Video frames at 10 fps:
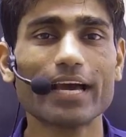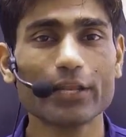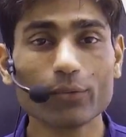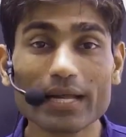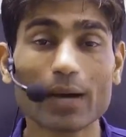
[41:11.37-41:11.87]

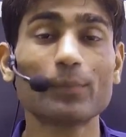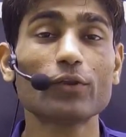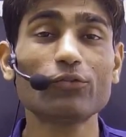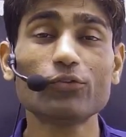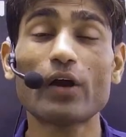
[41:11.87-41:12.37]
Even after,
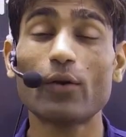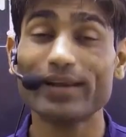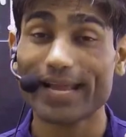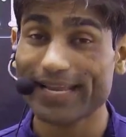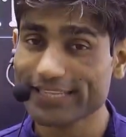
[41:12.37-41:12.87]
if you found
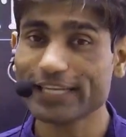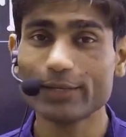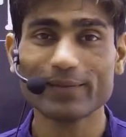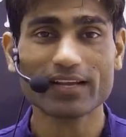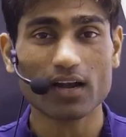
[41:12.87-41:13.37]
anything
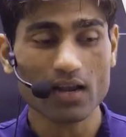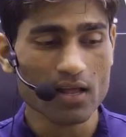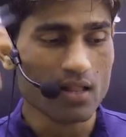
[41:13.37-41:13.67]
difficult,